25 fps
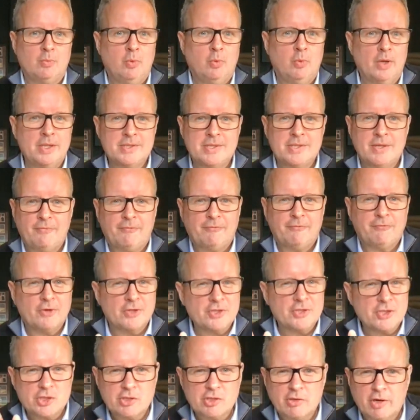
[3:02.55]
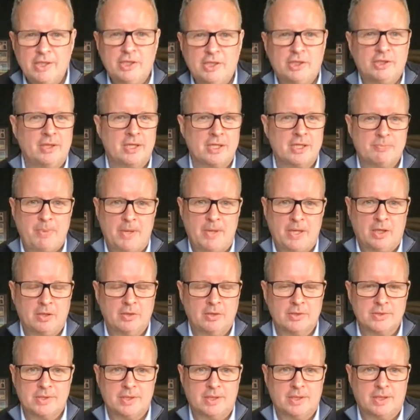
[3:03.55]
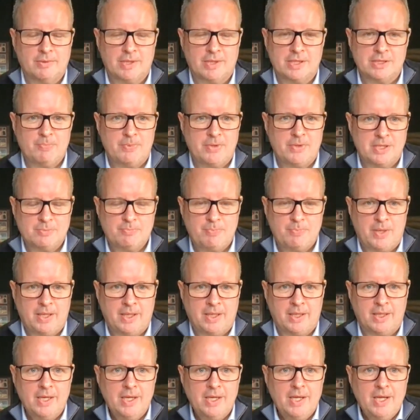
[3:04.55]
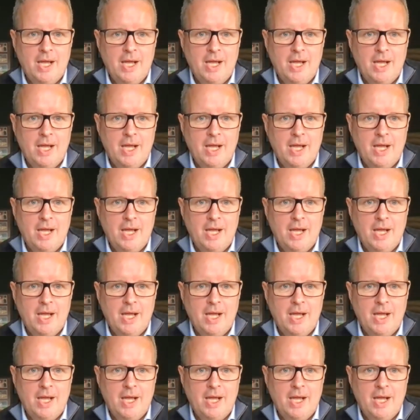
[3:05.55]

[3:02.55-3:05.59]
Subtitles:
What is the frustration that's being costed, that's being